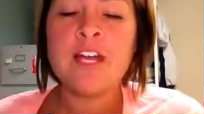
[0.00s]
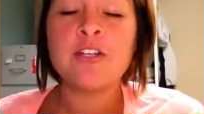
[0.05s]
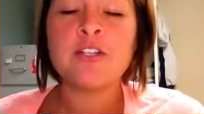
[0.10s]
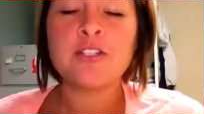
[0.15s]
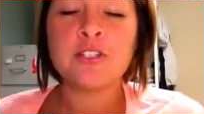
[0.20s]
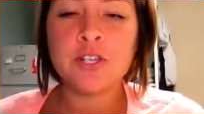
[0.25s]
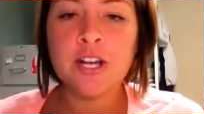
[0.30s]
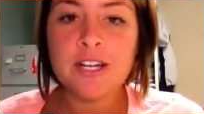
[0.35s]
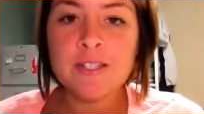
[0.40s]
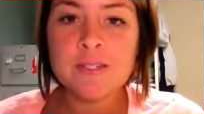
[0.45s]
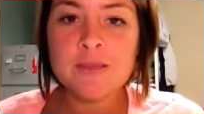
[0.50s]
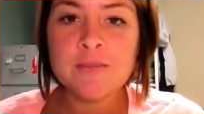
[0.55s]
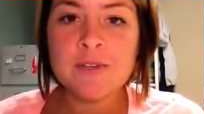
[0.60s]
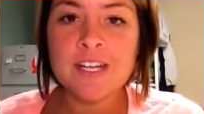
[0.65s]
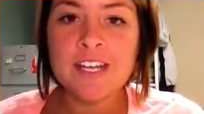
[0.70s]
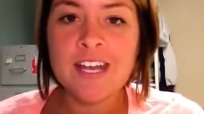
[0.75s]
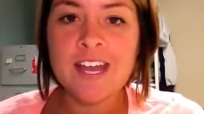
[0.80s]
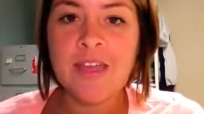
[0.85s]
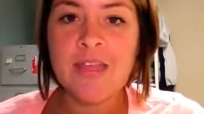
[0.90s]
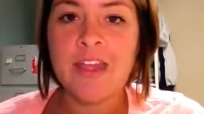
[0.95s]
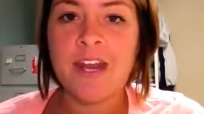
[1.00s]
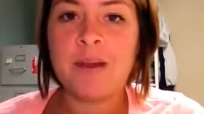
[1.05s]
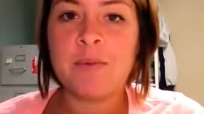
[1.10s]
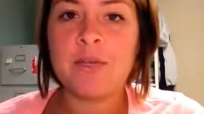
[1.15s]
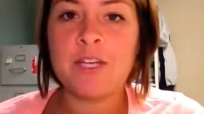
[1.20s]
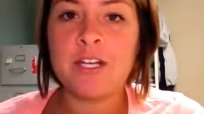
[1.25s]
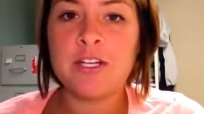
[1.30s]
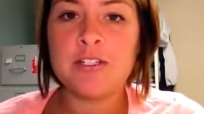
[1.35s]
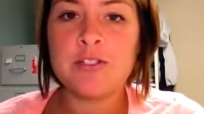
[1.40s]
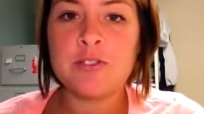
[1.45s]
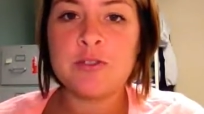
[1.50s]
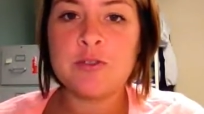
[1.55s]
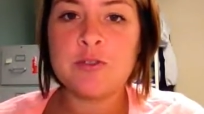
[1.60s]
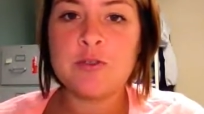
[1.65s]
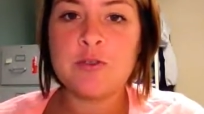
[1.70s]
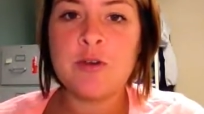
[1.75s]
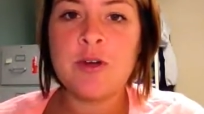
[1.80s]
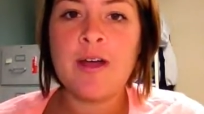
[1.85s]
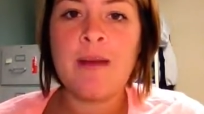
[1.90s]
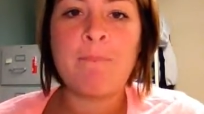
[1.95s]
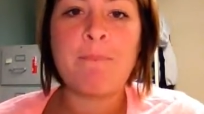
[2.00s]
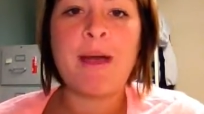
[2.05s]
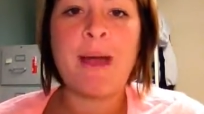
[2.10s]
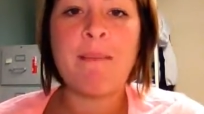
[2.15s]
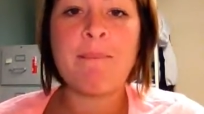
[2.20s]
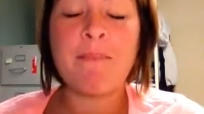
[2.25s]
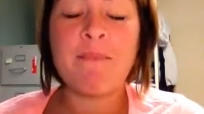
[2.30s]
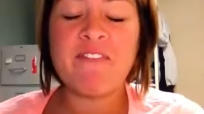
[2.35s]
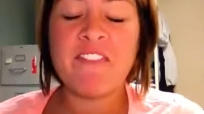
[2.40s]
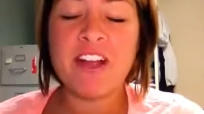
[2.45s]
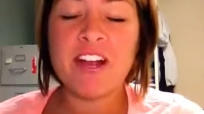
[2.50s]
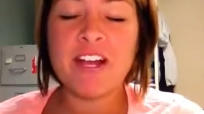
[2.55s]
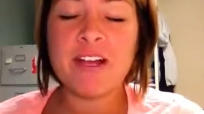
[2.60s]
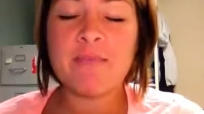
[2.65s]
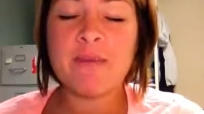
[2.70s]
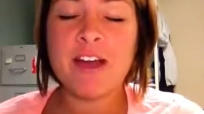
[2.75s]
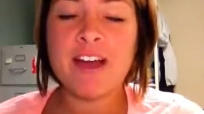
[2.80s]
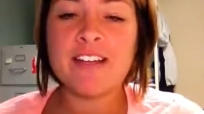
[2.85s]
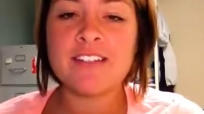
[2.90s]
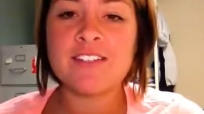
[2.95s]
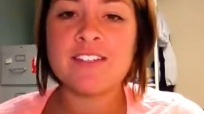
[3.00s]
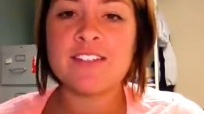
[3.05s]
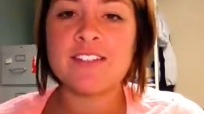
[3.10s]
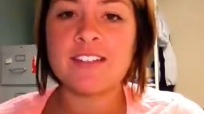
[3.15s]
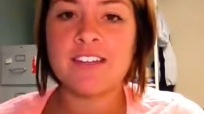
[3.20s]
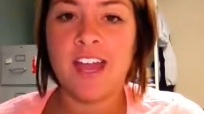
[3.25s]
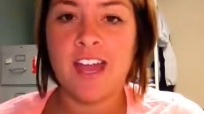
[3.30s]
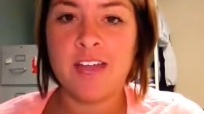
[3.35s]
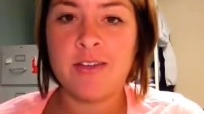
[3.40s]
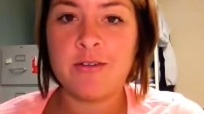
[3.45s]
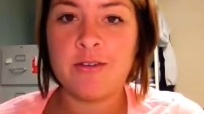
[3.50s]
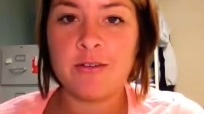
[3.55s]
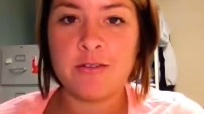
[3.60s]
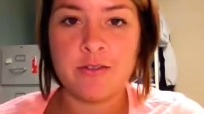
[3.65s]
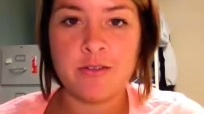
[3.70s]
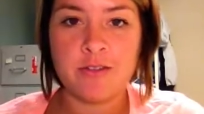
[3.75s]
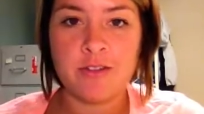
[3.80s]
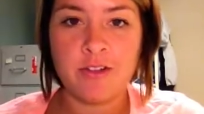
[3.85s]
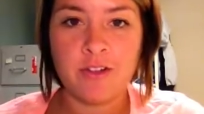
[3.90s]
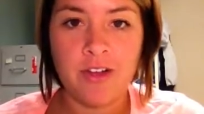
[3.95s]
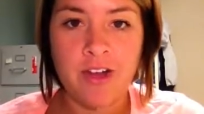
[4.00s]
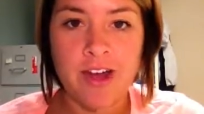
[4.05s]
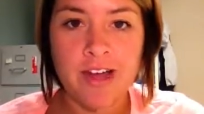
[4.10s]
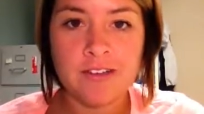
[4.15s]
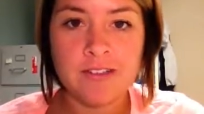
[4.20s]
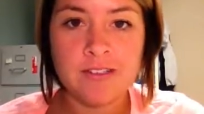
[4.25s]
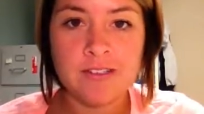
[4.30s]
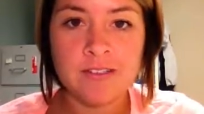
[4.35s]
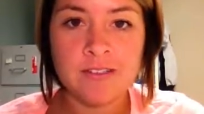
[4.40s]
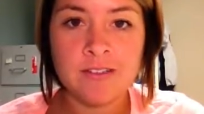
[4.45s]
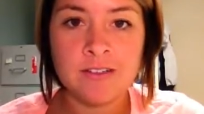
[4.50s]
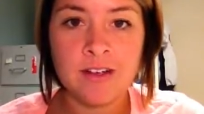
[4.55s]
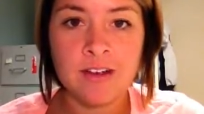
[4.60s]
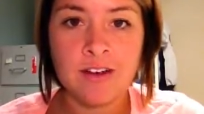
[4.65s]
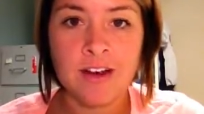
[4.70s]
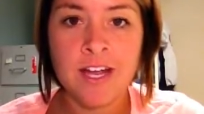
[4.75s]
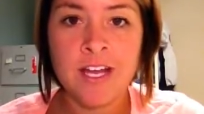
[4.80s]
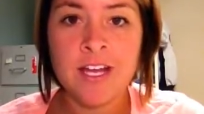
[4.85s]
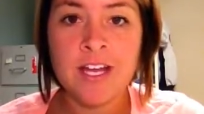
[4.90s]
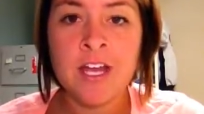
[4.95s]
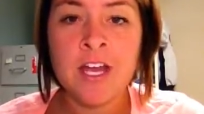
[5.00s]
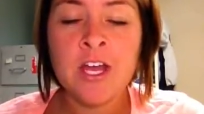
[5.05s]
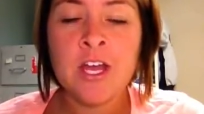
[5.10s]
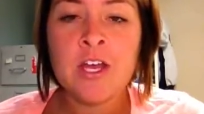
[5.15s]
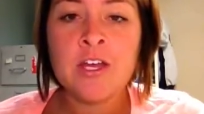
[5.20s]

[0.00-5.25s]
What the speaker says: trust me that I'm going to do my very best to get you through the class. All right?